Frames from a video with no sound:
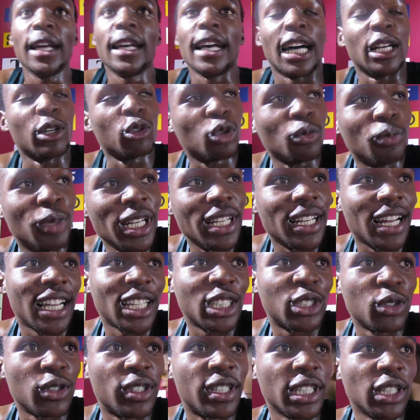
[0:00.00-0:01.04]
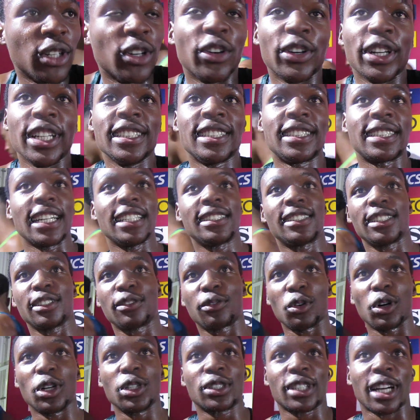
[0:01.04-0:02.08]
And it would be nice to see her reinstated
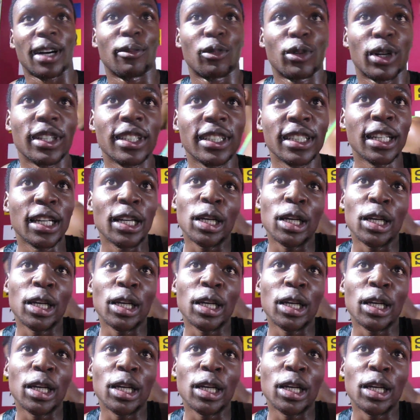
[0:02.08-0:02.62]
for her to come run,